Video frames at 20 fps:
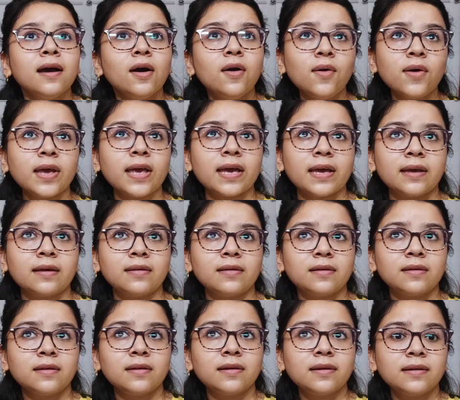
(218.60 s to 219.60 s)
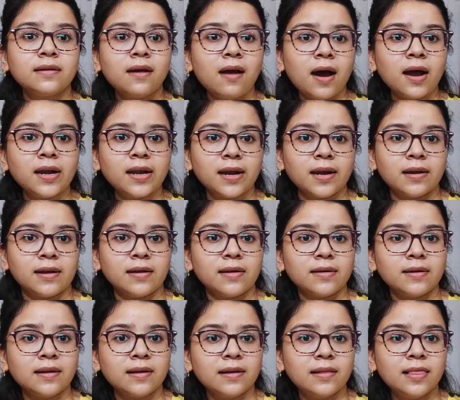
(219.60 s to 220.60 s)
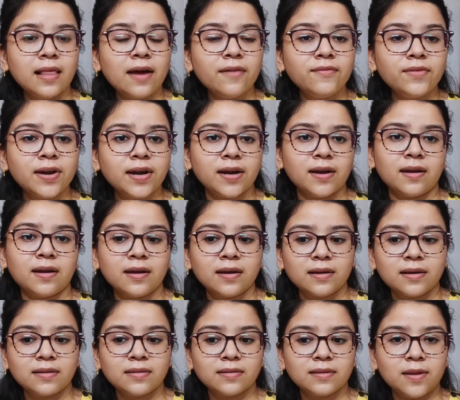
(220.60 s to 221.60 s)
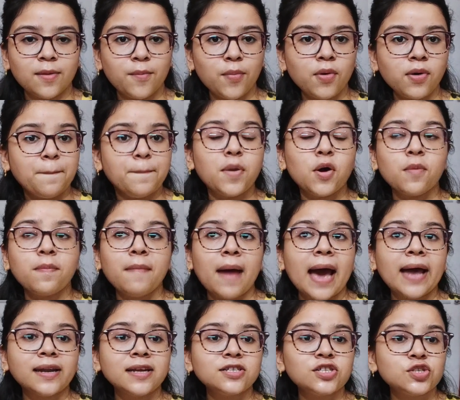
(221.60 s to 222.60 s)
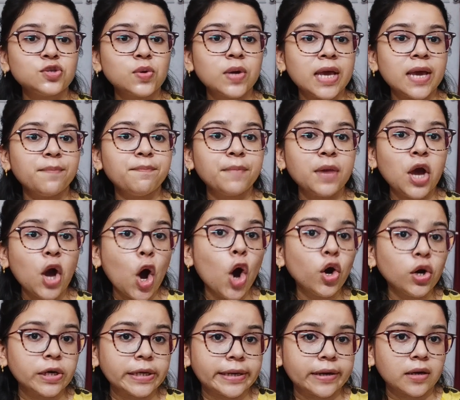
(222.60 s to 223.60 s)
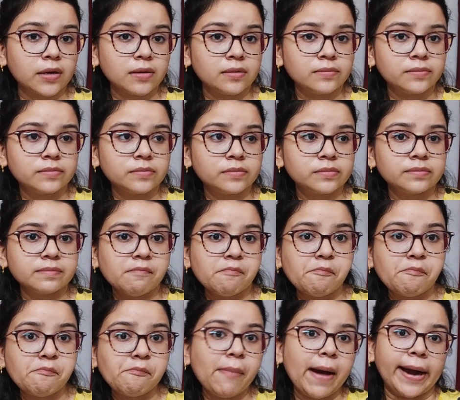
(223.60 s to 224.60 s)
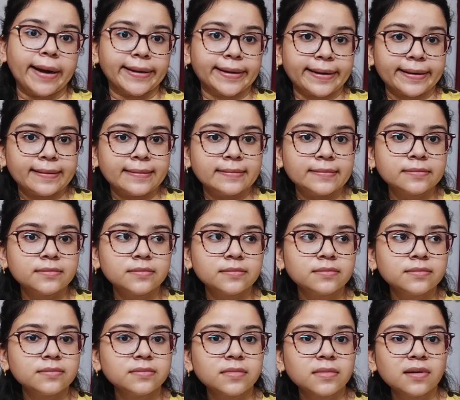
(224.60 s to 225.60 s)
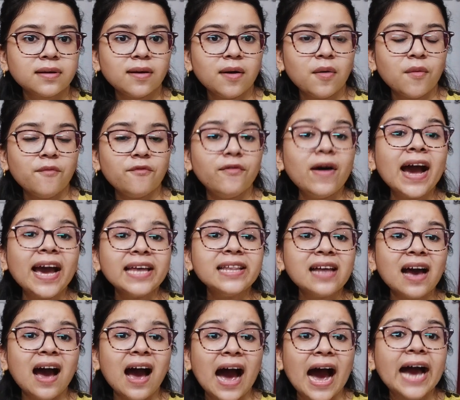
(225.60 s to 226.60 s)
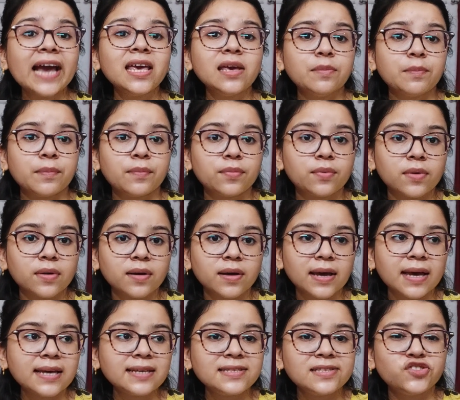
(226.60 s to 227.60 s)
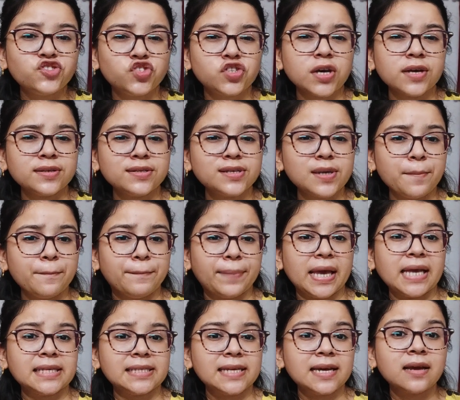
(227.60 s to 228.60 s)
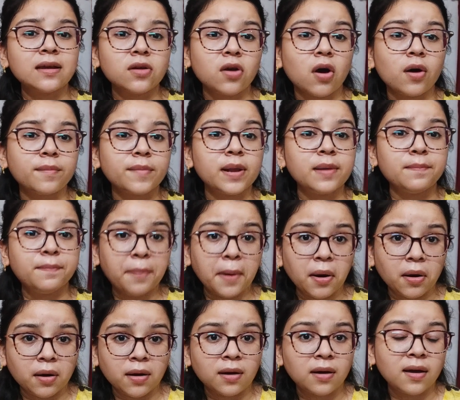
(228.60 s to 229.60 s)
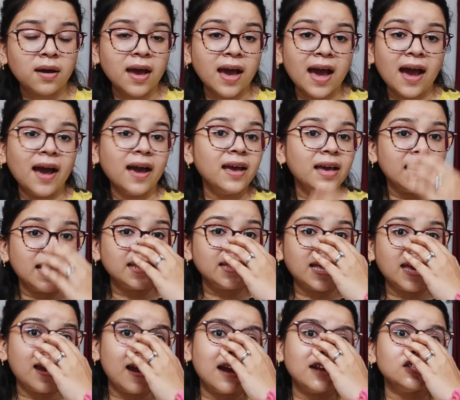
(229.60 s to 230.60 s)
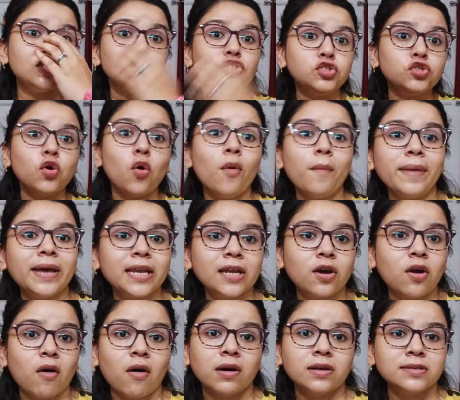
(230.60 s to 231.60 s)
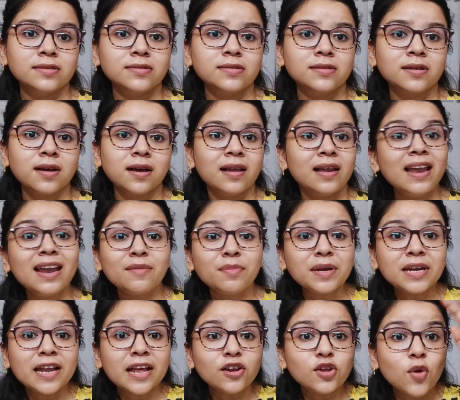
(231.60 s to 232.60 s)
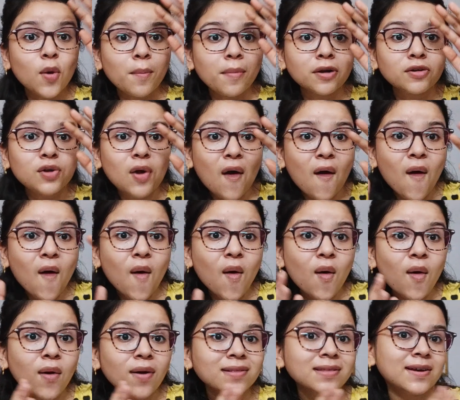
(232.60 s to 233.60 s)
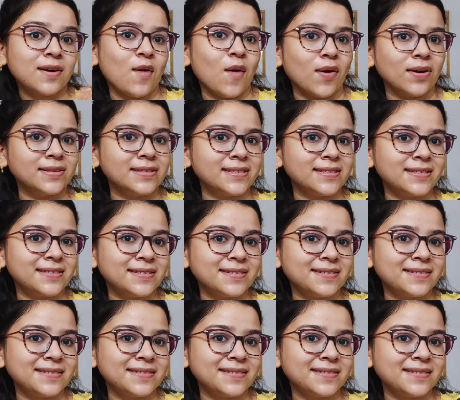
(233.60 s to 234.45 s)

Okay, got it. Loved it. The book managed to keep me hooked, but why the hype? It's just a basic normal book. There are so many cons. Let me tell you about all the cons.